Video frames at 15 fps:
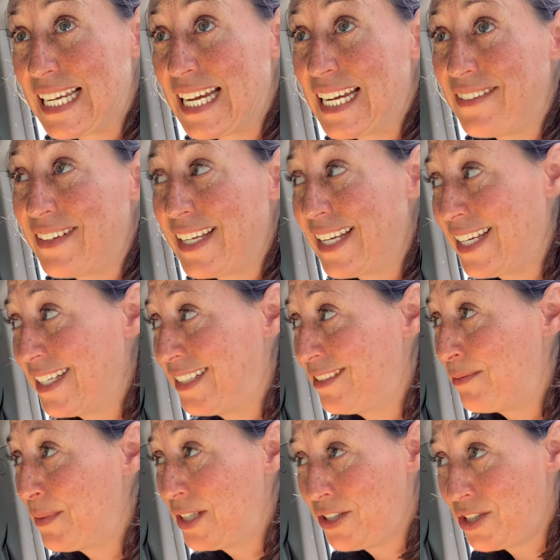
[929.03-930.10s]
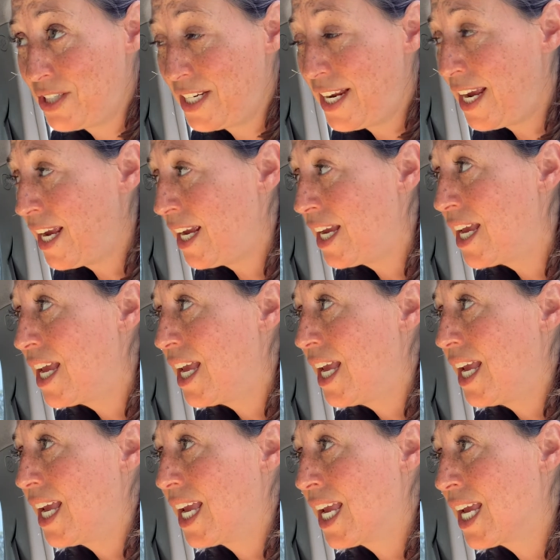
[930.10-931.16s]
I haven't eaten much today.
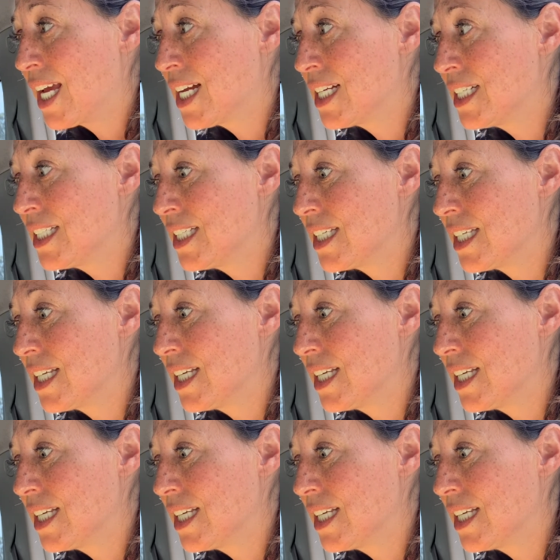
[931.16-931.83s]
And